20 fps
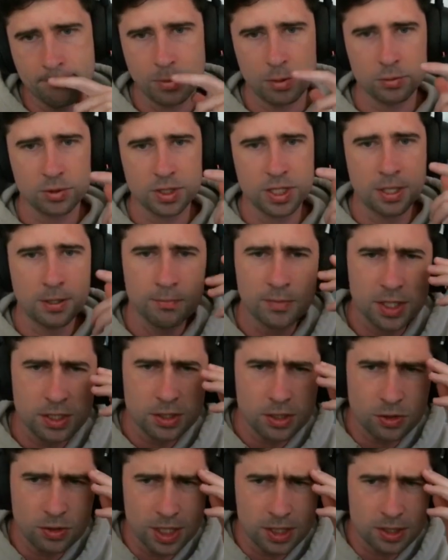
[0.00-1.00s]
We'll see. Let's
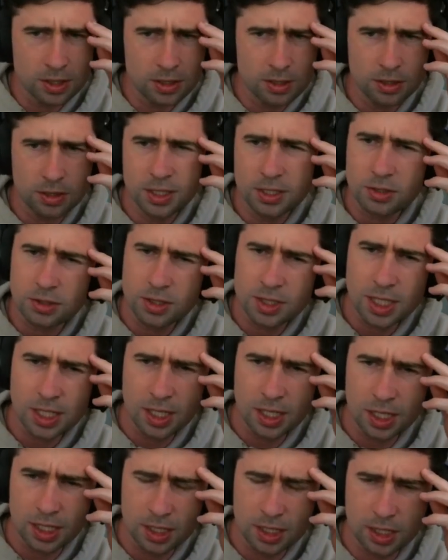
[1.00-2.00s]
do this. This looks like
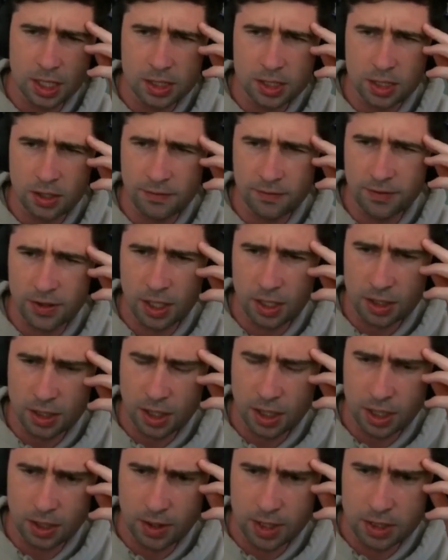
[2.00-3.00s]
a Surfer deck
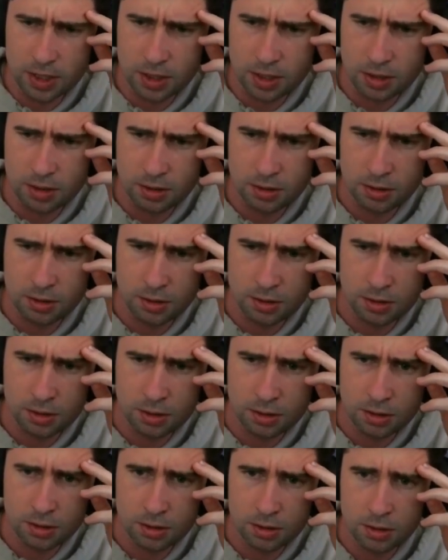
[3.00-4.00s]
anyways.
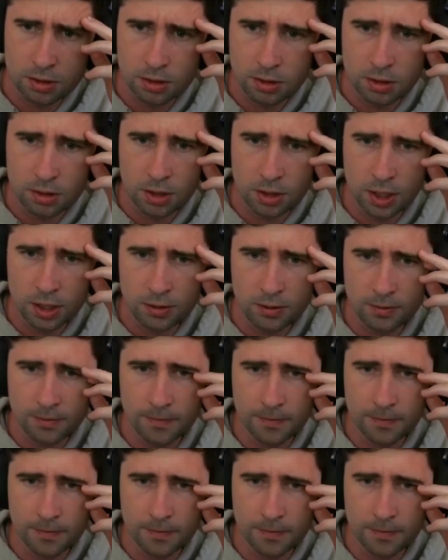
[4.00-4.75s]
Right?